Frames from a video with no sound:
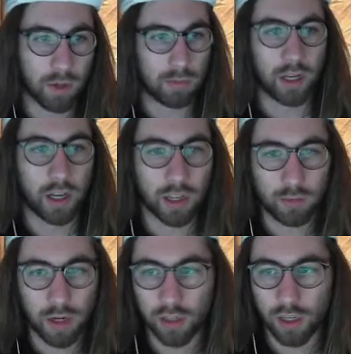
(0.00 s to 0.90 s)
but I can
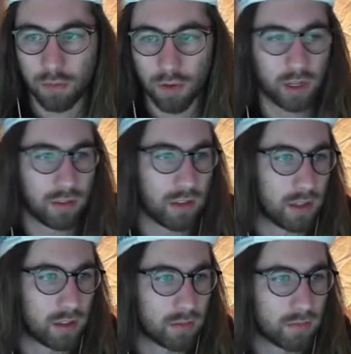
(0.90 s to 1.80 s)
apparently operate
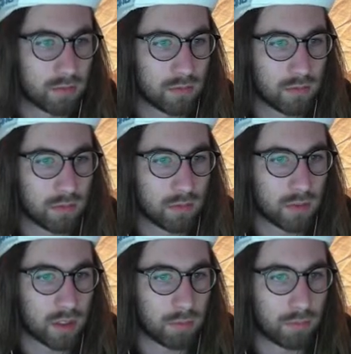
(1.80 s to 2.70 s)
the
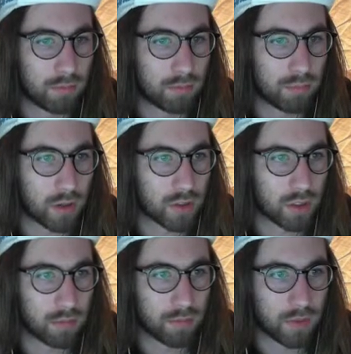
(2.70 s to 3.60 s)

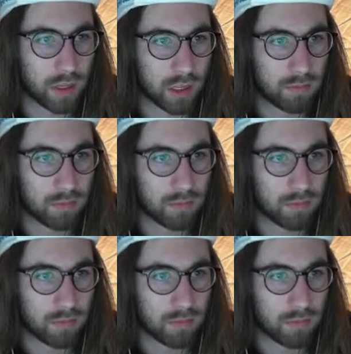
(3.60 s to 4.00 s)
browser thingy.